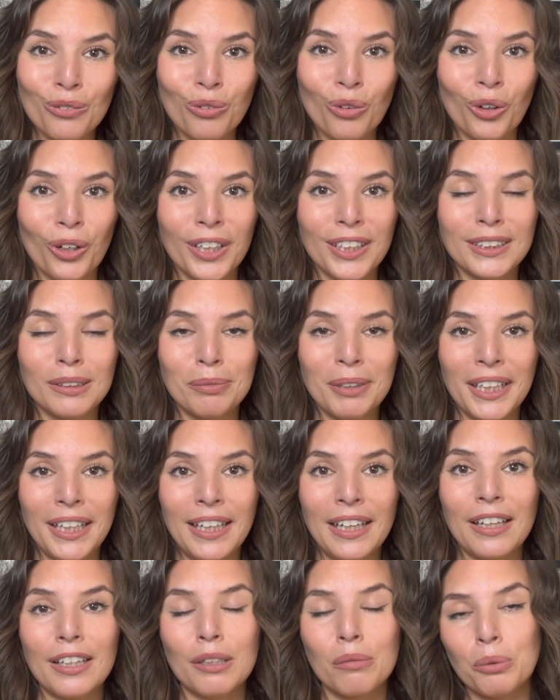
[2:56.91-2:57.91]
for is
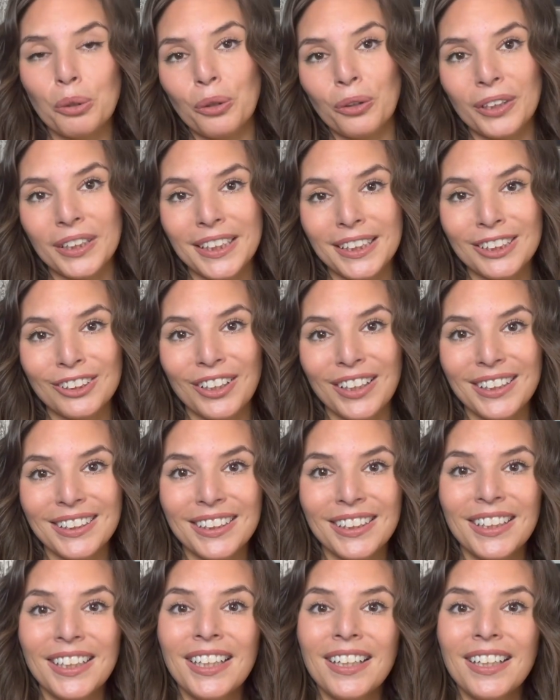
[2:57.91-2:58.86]
being the brewery district.